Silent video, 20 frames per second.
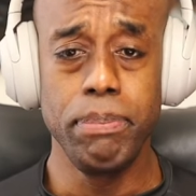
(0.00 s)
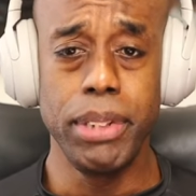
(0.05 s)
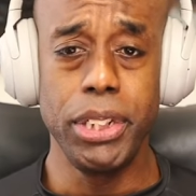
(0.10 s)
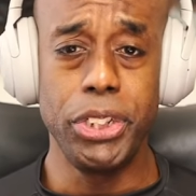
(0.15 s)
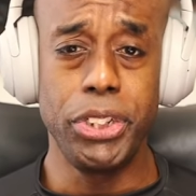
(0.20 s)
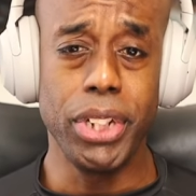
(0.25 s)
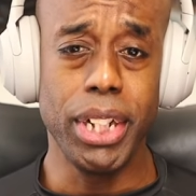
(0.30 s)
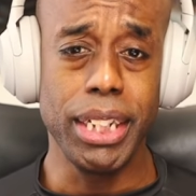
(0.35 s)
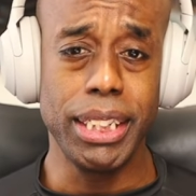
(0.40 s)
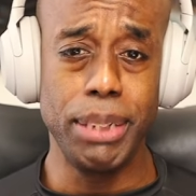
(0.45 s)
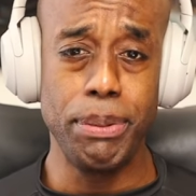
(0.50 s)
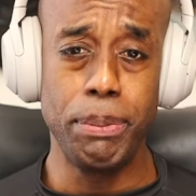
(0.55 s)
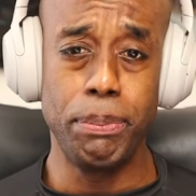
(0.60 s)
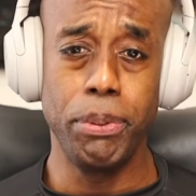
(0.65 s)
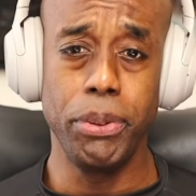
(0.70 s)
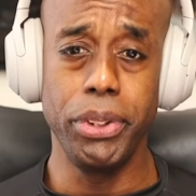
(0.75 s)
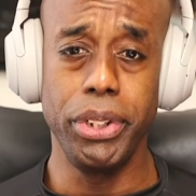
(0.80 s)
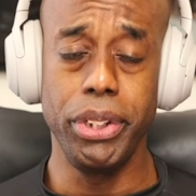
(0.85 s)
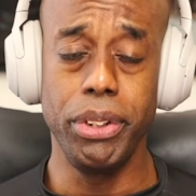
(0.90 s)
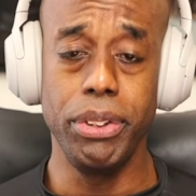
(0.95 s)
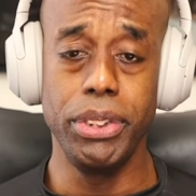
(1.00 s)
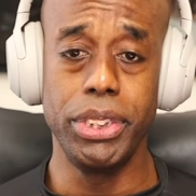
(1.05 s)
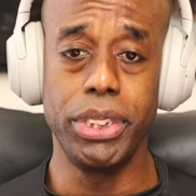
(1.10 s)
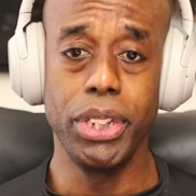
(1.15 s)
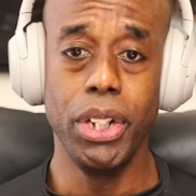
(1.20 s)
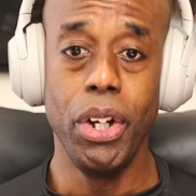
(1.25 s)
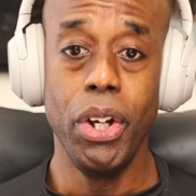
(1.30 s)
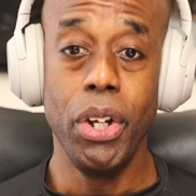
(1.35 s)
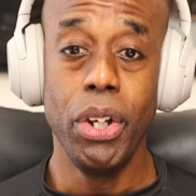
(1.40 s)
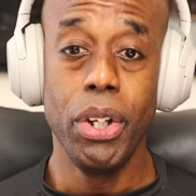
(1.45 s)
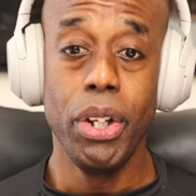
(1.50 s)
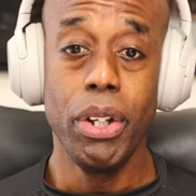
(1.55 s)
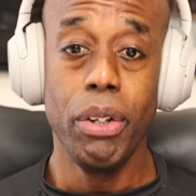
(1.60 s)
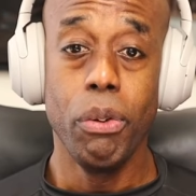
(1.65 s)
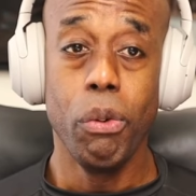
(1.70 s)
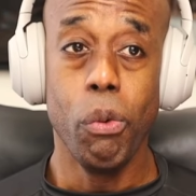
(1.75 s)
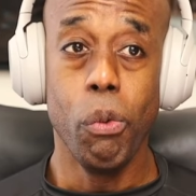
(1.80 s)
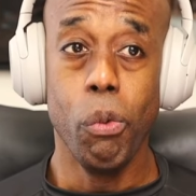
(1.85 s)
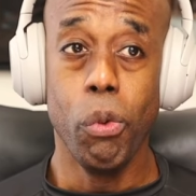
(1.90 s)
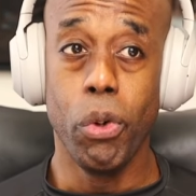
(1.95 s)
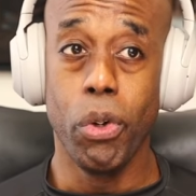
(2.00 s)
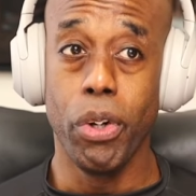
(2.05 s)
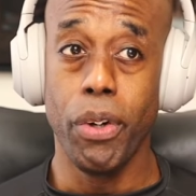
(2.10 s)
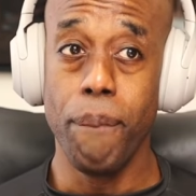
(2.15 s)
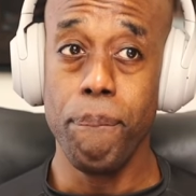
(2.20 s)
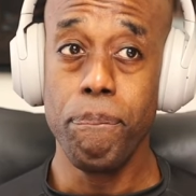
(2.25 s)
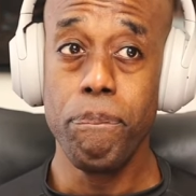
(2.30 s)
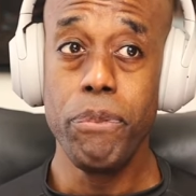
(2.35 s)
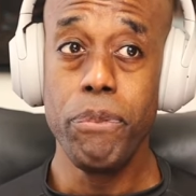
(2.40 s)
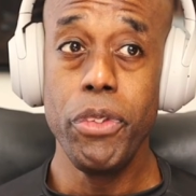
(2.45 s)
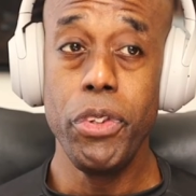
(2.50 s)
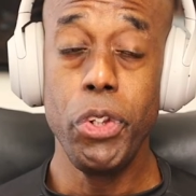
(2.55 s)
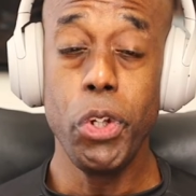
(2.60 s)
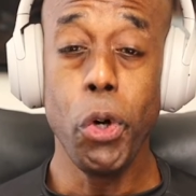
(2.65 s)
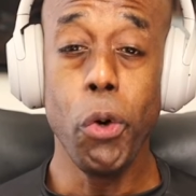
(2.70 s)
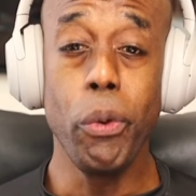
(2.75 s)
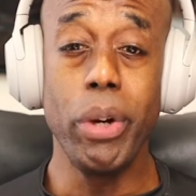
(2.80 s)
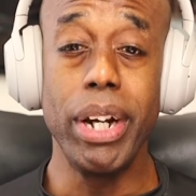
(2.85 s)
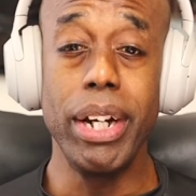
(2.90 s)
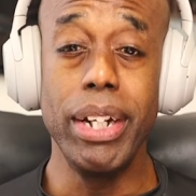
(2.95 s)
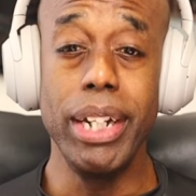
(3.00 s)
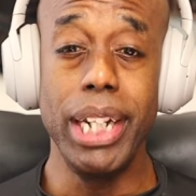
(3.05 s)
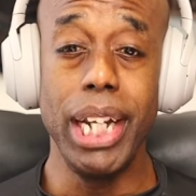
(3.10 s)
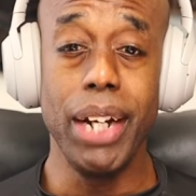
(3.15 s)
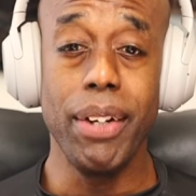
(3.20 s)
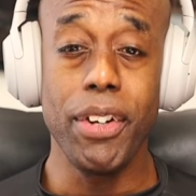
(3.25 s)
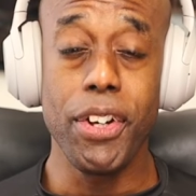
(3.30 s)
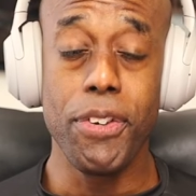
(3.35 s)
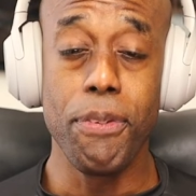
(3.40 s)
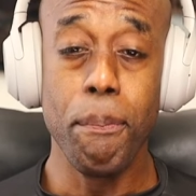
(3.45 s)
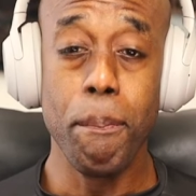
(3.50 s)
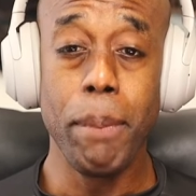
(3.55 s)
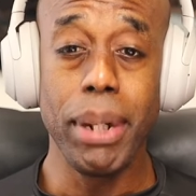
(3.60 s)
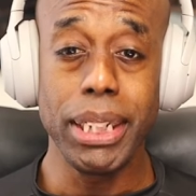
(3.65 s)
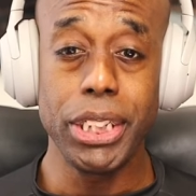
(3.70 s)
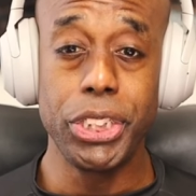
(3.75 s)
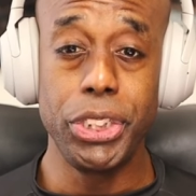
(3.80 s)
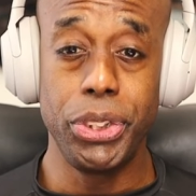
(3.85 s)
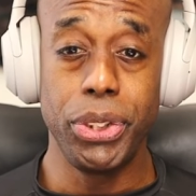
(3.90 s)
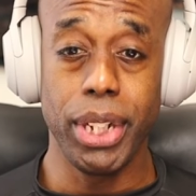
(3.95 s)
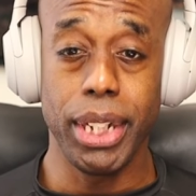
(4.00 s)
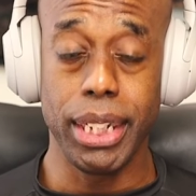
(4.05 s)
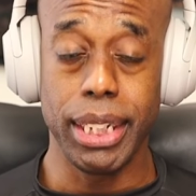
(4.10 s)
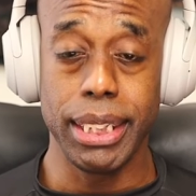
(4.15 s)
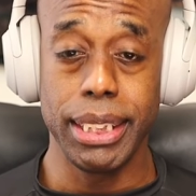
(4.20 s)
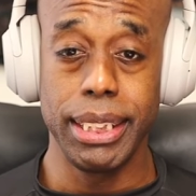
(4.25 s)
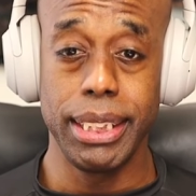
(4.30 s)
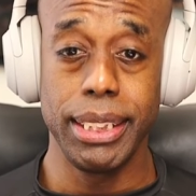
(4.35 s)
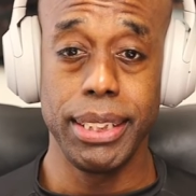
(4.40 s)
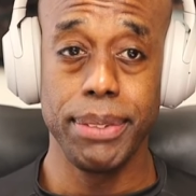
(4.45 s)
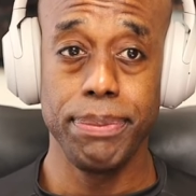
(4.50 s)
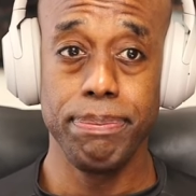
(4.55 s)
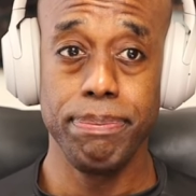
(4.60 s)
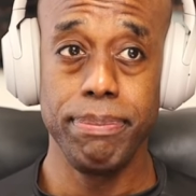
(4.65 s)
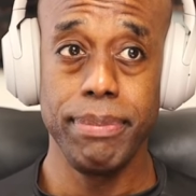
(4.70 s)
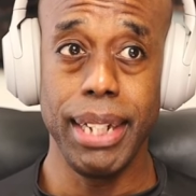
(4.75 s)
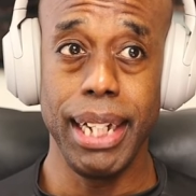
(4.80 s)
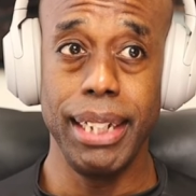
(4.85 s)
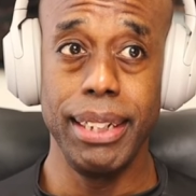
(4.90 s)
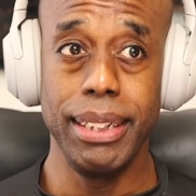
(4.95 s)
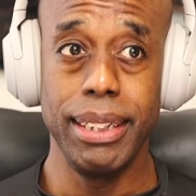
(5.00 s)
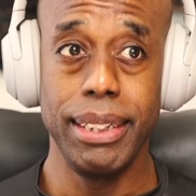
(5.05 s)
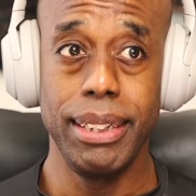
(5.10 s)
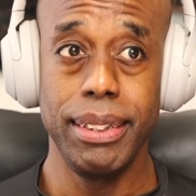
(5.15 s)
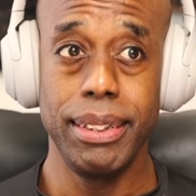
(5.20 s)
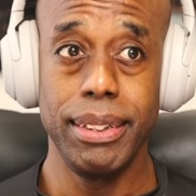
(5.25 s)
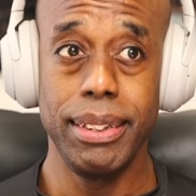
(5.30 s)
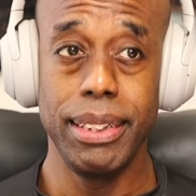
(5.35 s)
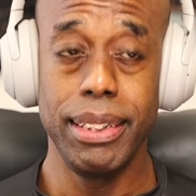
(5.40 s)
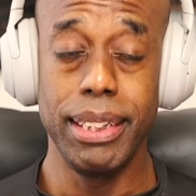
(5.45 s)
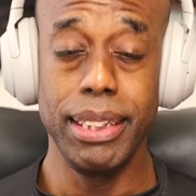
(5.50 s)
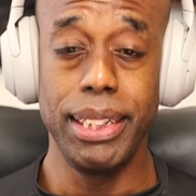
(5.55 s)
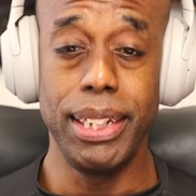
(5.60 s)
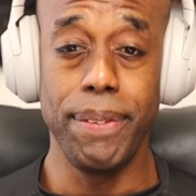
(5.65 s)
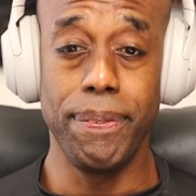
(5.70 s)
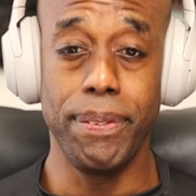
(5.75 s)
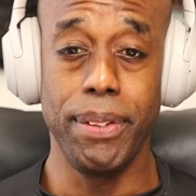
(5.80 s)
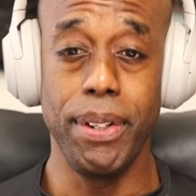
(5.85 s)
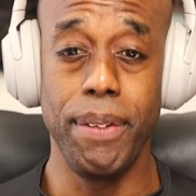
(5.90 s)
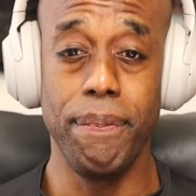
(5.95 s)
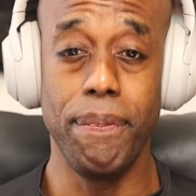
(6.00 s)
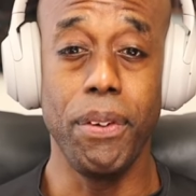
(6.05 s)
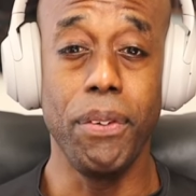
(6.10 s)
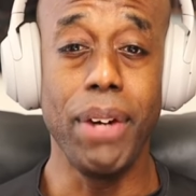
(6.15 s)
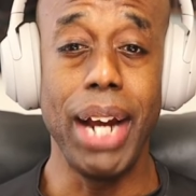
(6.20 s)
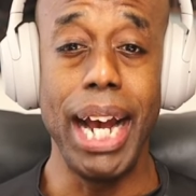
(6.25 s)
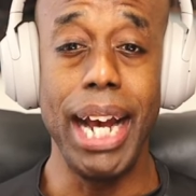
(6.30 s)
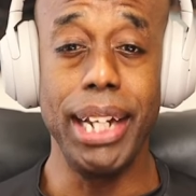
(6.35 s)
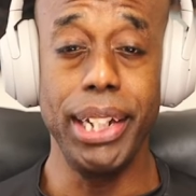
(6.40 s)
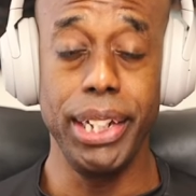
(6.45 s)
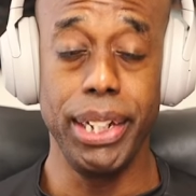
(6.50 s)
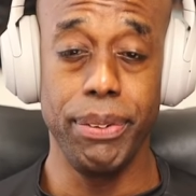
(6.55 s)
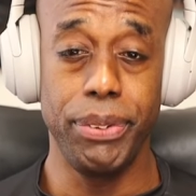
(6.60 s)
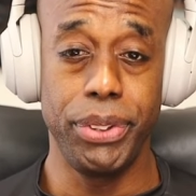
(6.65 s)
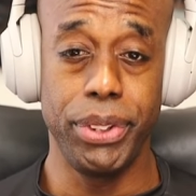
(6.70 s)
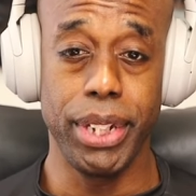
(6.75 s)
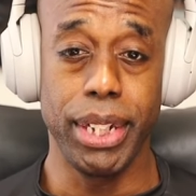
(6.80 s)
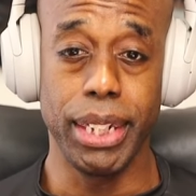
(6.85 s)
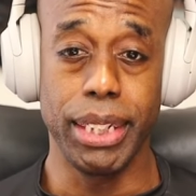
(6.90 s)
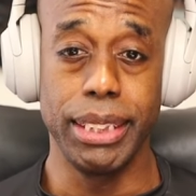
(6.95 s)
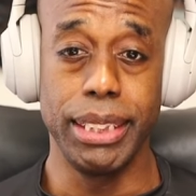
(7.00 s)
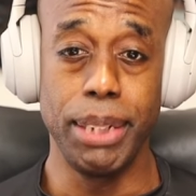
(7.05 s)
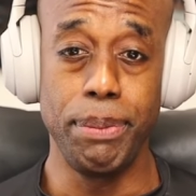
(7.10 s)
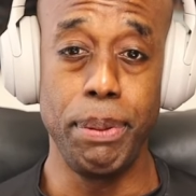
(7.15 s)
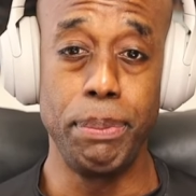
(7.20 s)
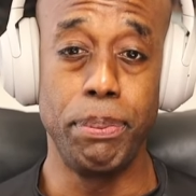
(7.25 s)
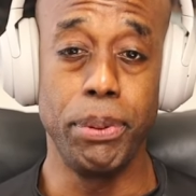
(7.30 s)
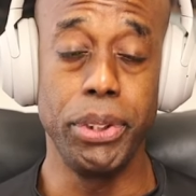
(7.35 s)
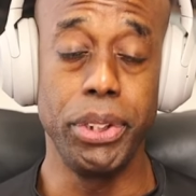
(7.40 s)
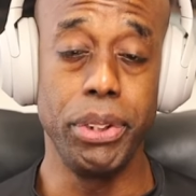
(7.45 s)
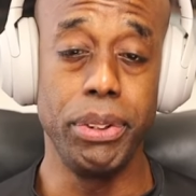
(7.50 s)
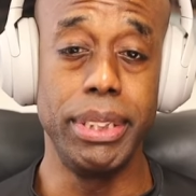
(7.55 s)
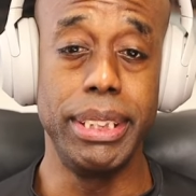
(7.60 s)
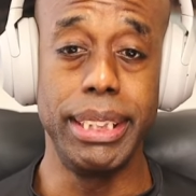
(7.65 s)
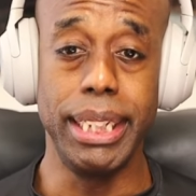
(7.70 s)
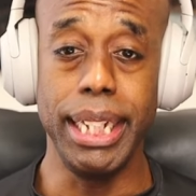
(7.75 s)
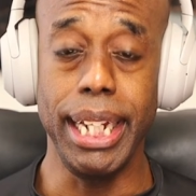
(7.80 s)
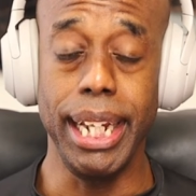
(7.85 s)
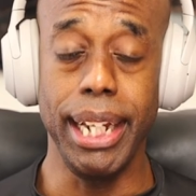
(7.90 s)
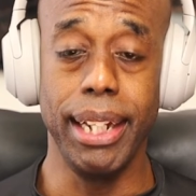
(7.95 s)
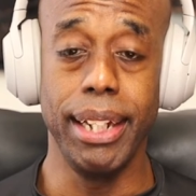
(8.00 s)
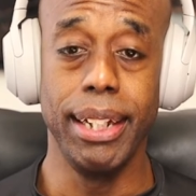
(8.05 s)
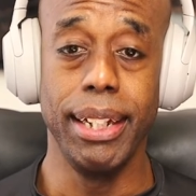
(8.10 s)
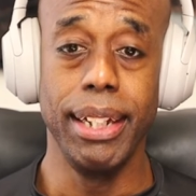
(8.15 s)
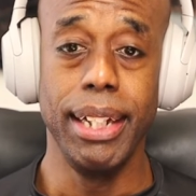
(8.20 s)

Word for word: the drugs that people used were nowhere near as much drugs and the different variety of drugs that people use today.